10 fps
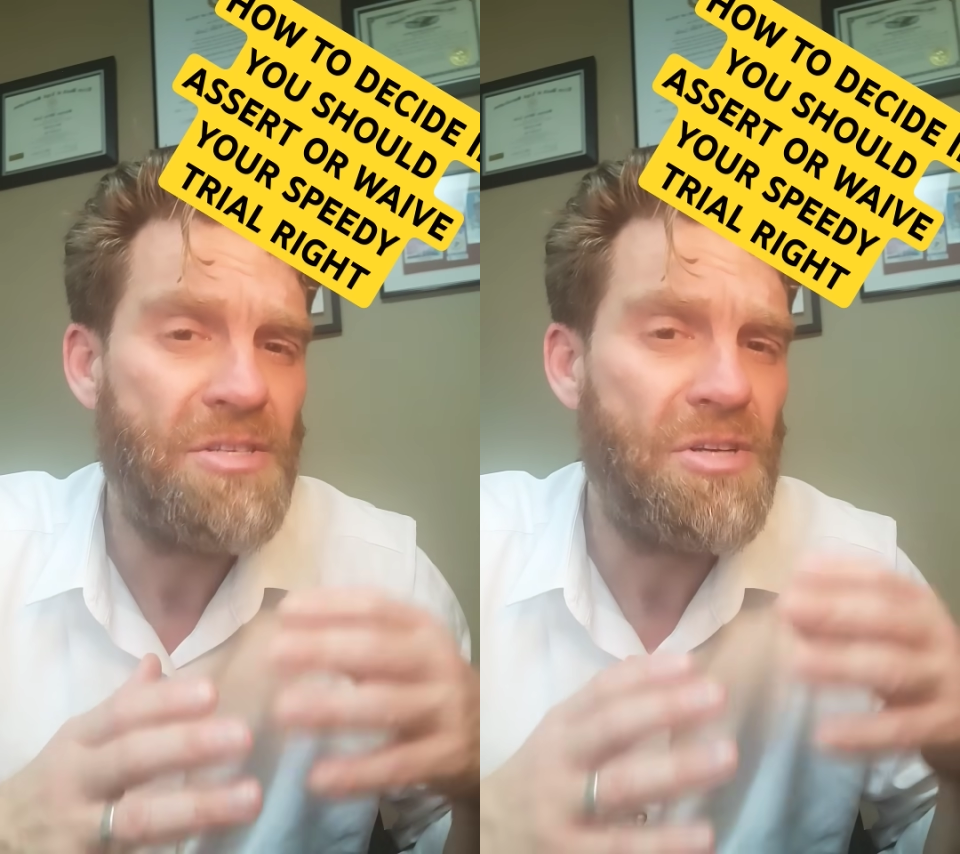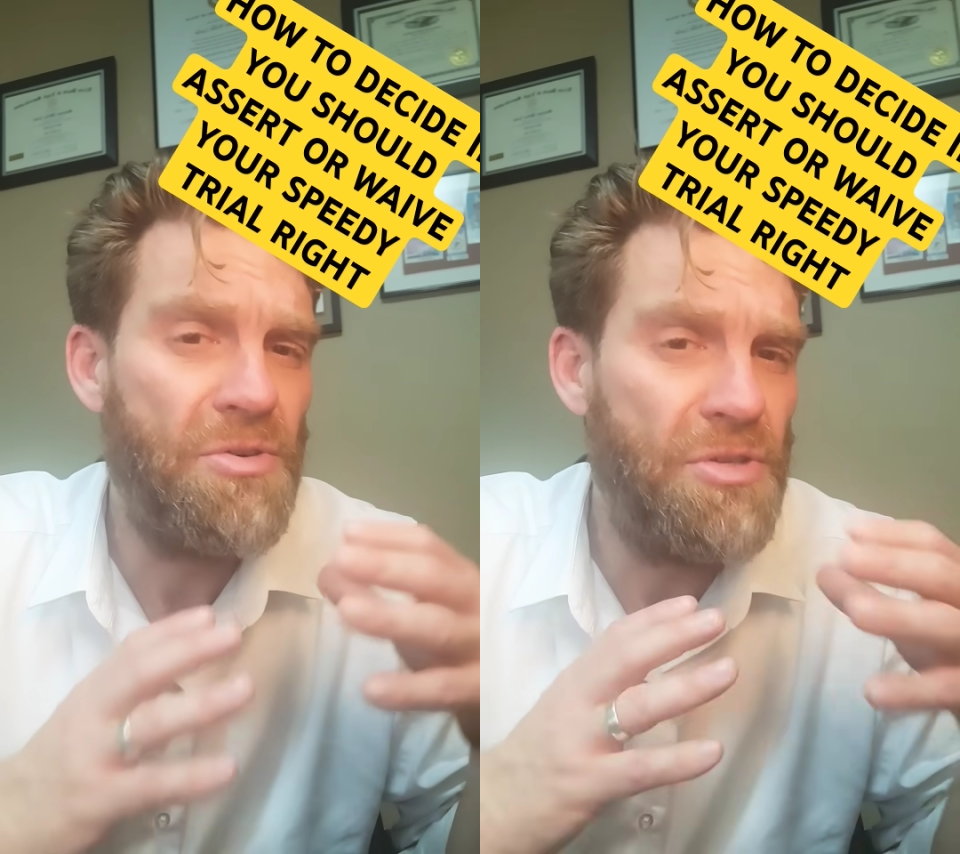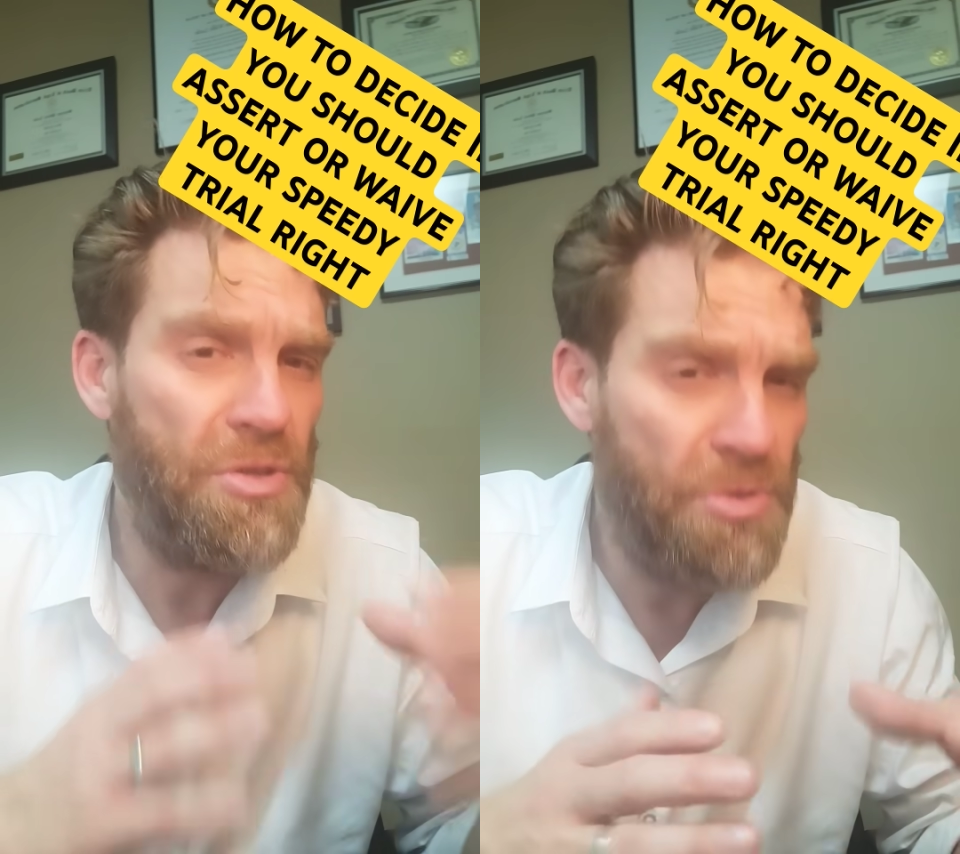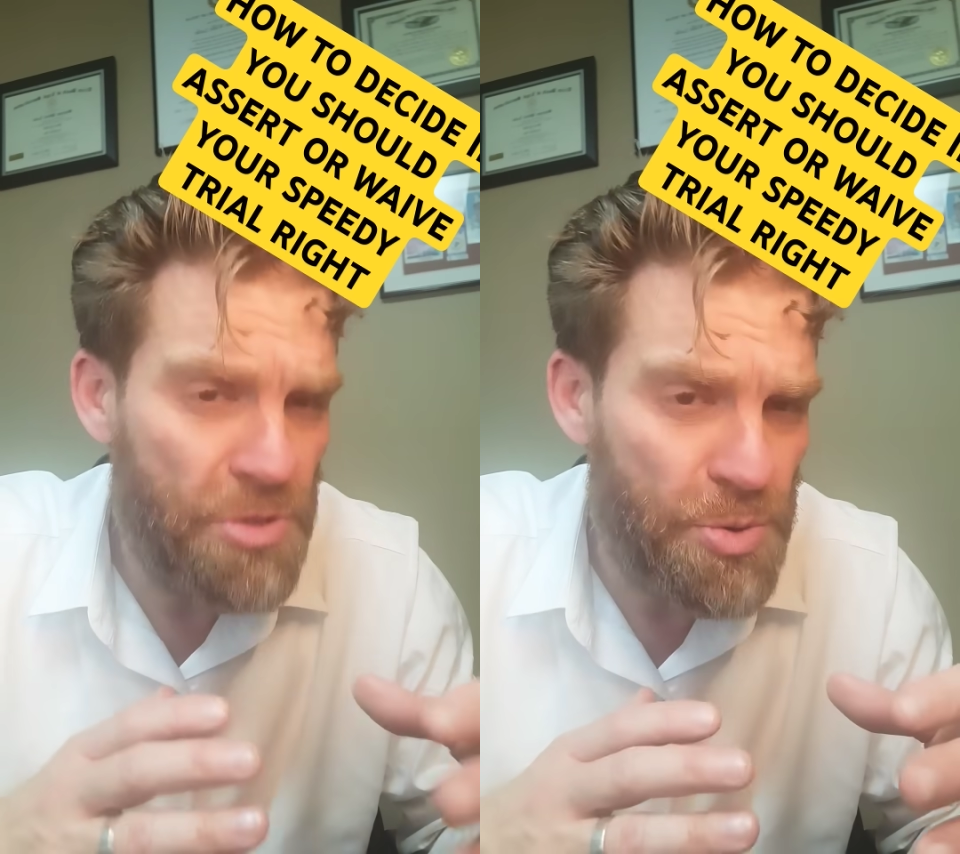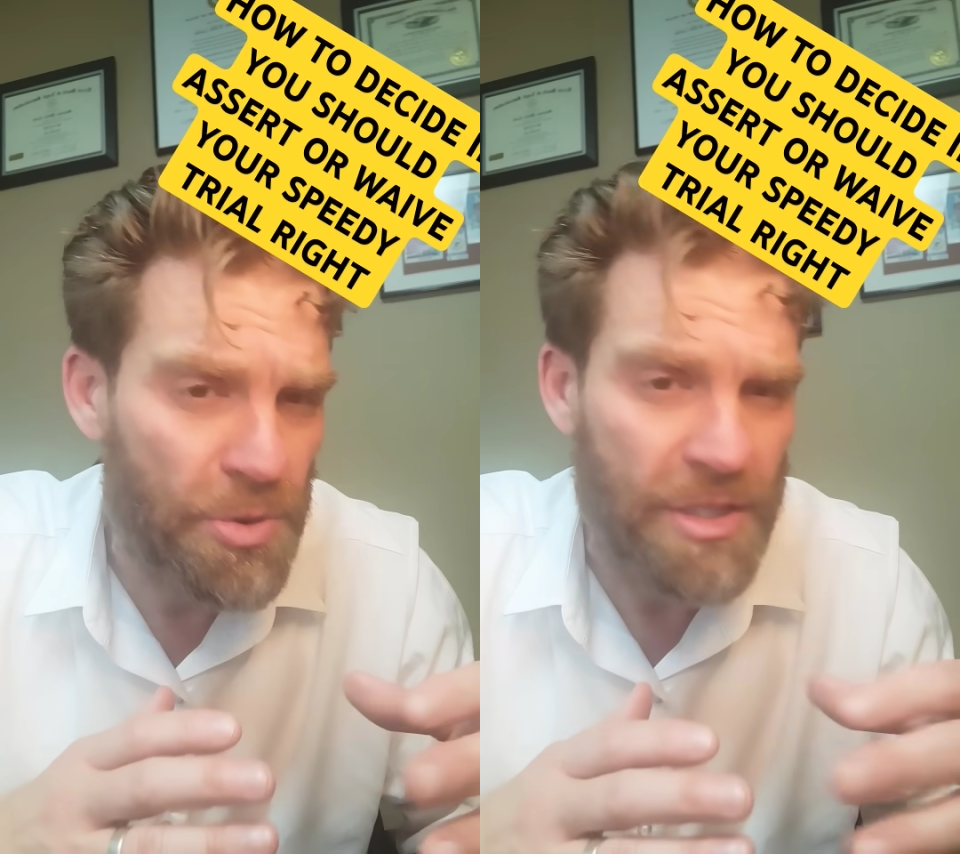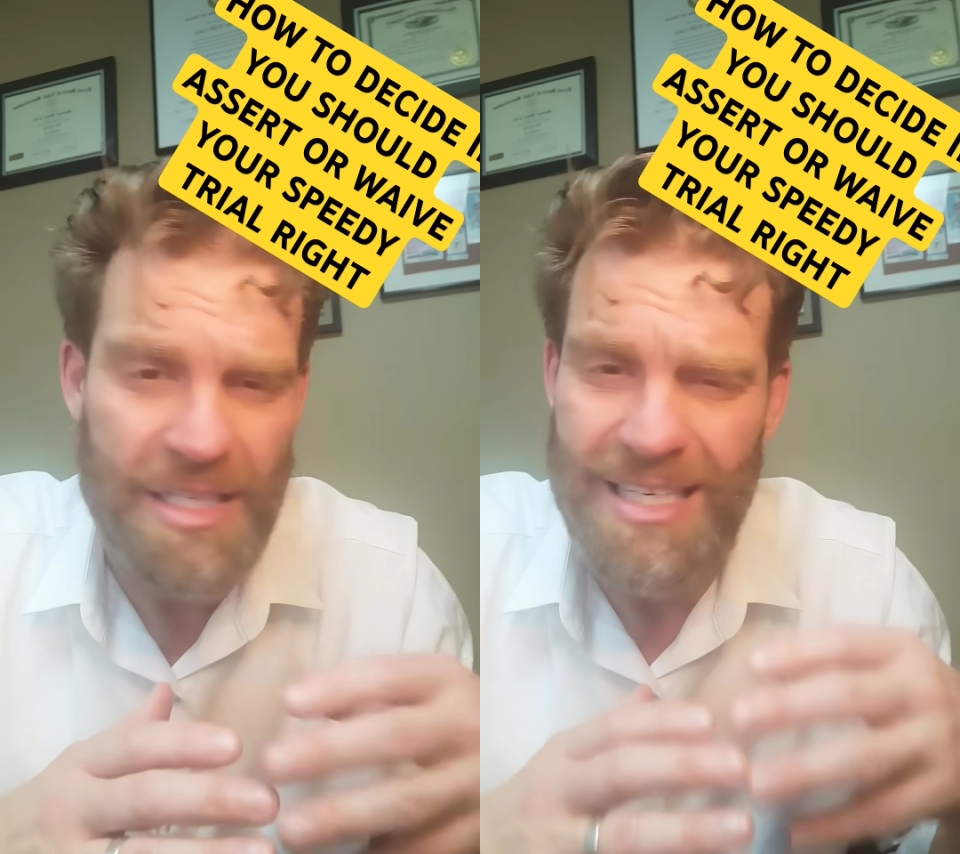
So usually